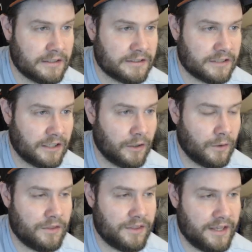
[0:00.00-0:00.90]

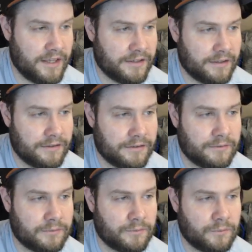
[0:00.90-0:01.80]
So then
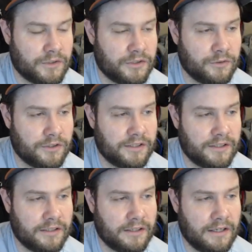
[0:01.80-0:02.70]
we do
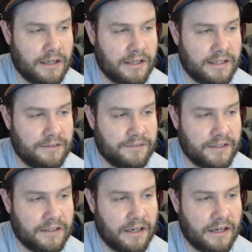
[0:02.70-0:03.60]
the
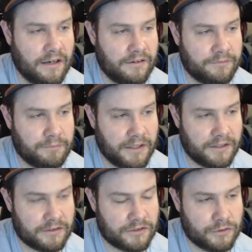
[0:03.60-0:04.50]
EV of
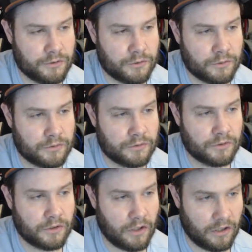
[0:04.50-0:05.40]
player 2
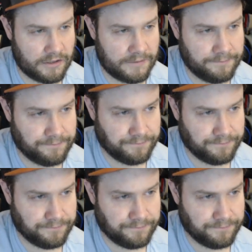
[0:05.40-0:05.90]
calling.